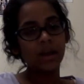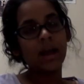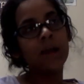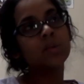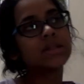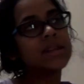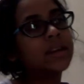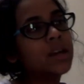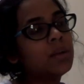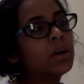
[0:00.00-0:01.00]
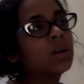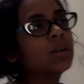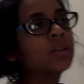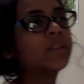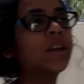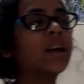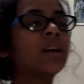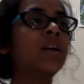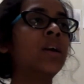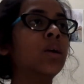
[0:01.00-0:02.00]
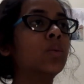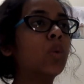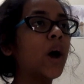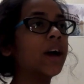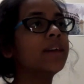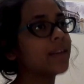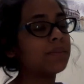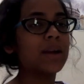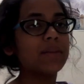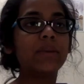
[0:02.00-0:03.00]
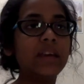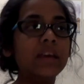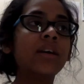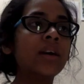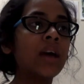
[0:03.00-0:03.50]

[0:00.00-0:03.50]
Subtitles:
I was thinking about like why that might be,